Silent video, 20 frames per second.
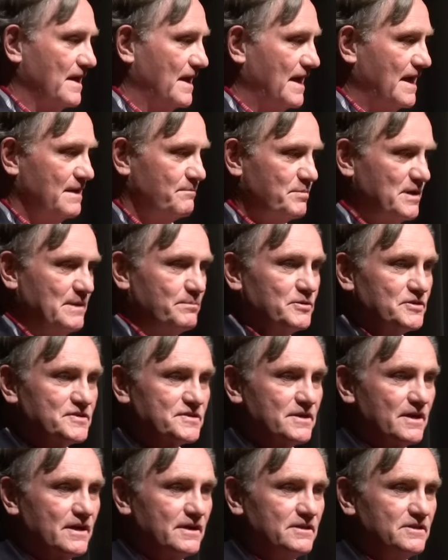And people
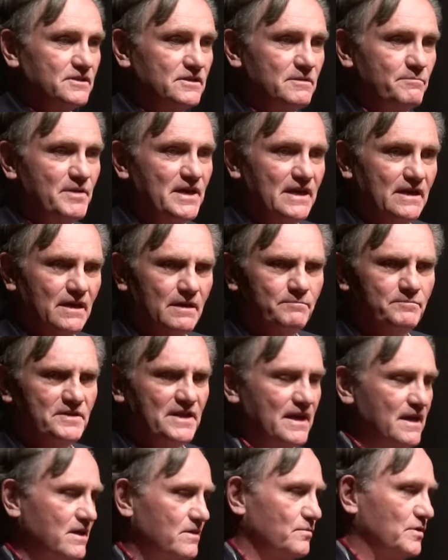started to debate up,
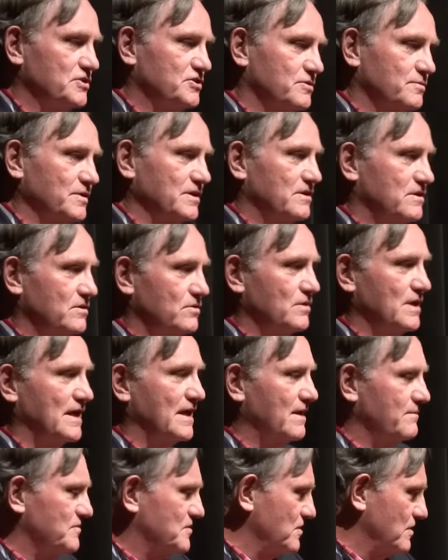down, what should we do?
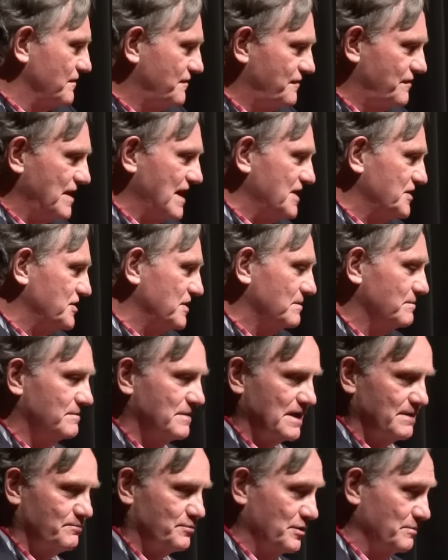And I'm sort of flashing,
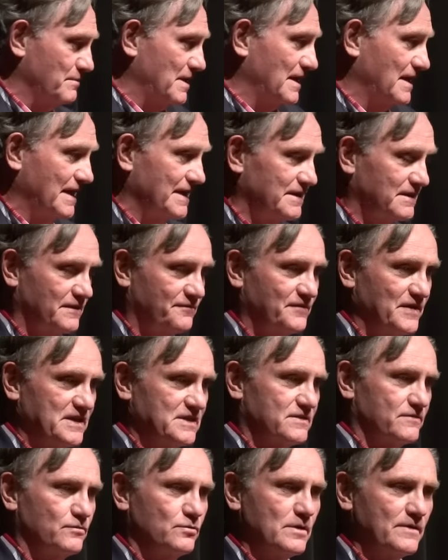I put my light in the
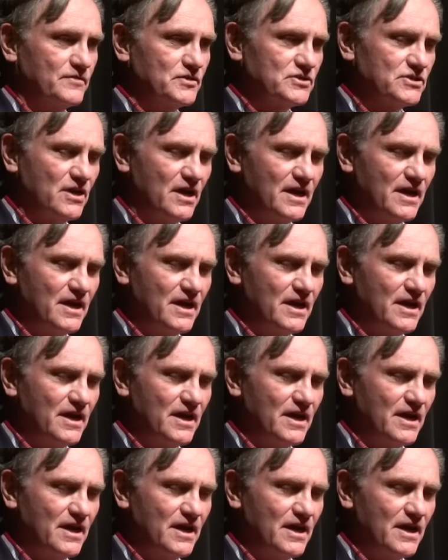face of whoever's